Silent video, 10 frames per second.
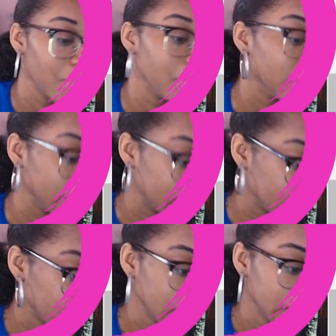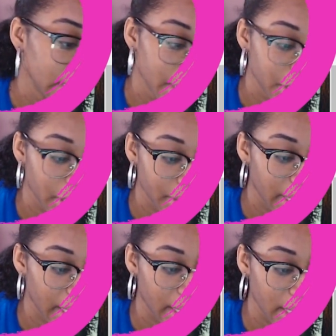But Sharon
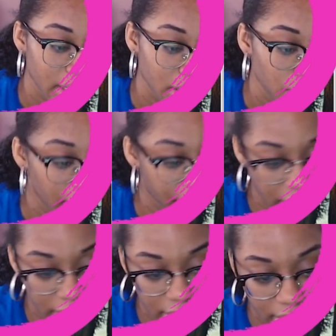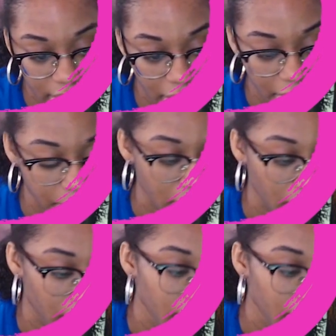kind of nice. You definitely in D. I'm sorry.